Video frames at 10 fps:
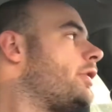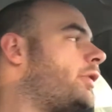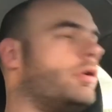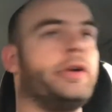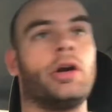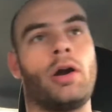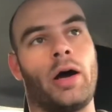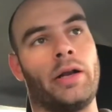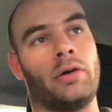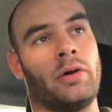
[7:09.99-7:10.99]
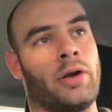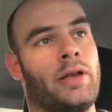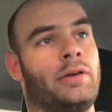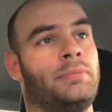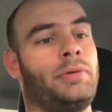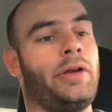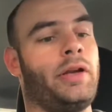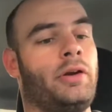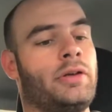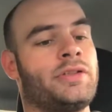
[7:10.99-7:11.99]
throwing your higher rated
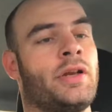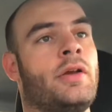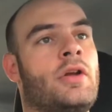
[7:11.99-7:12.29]
players,